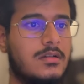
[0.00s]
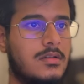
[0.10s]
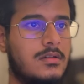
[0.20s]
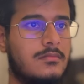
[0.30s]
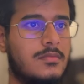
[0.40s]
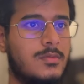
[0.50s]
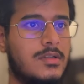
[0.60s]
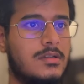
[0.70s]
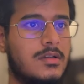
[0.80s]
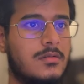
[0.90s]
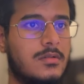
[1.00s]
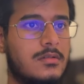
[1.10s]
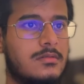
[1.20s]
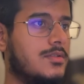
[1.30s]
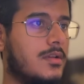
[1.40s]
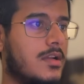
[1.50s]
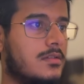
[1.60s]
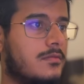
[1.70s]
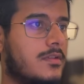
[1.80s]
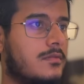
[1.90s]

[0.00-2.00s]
Yeah, Qwen 3 Coder. So you can add the free